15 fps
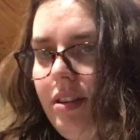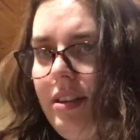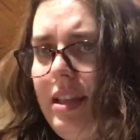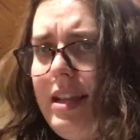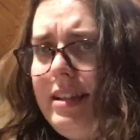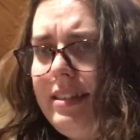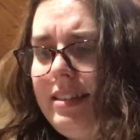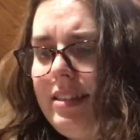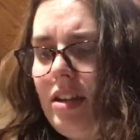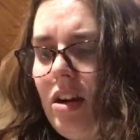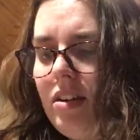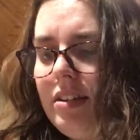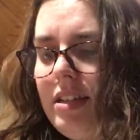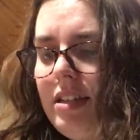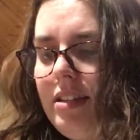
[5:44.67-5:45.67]
"These
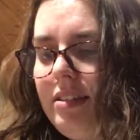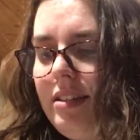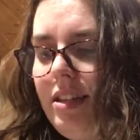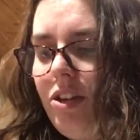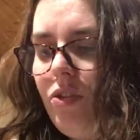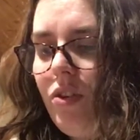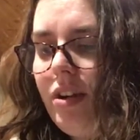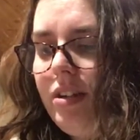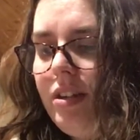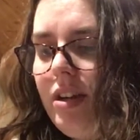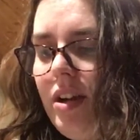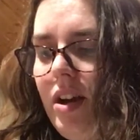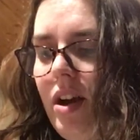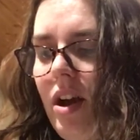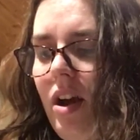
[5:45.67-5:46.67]
stockings," he grinned,
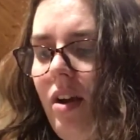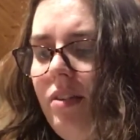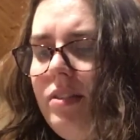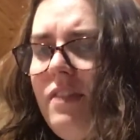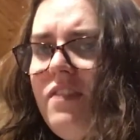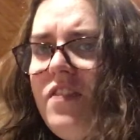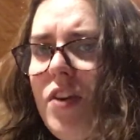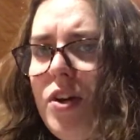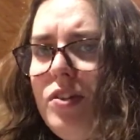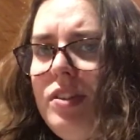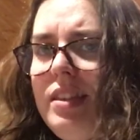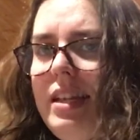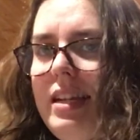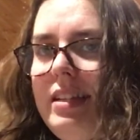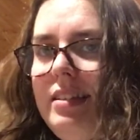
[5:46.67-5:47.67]
"are the first
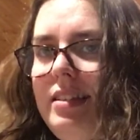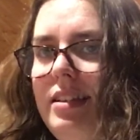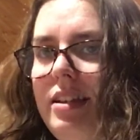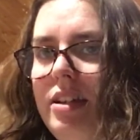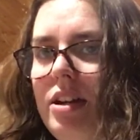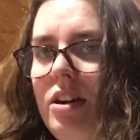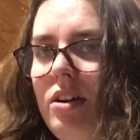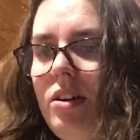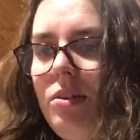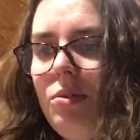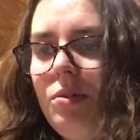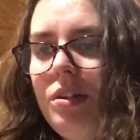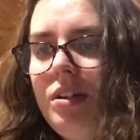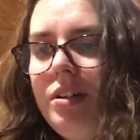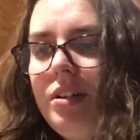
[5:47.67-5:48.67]
things to go."